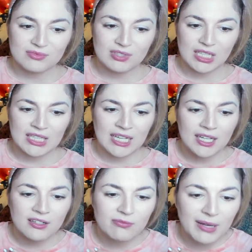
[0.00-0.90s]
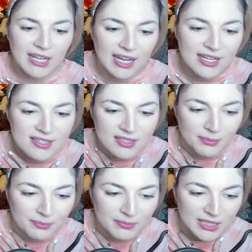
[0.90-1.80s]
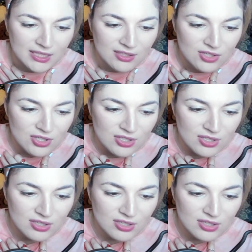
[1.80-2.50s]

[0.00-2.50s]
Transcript: At the end of my eyes is a beach.